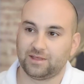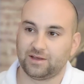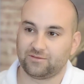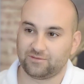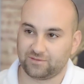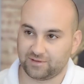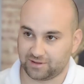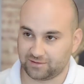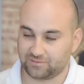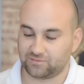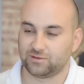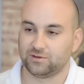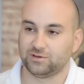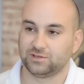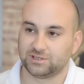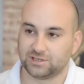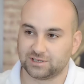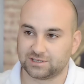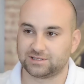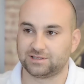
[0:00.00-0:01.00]
that the
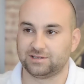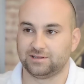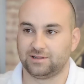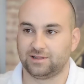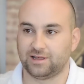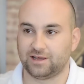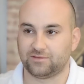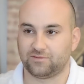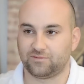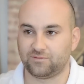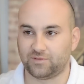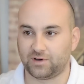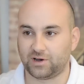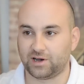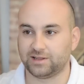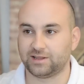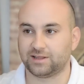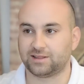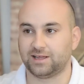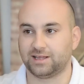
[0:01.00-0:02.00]
enthusiasts that
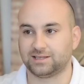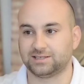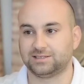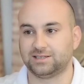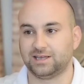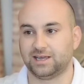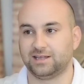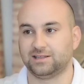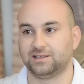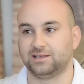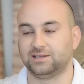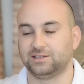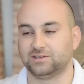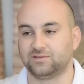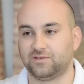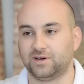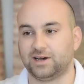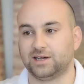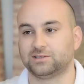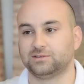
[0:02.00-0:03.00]
find that standard is
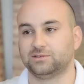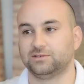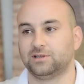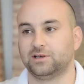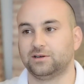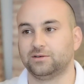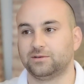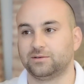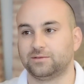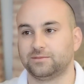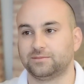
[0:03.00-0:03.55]
far too low.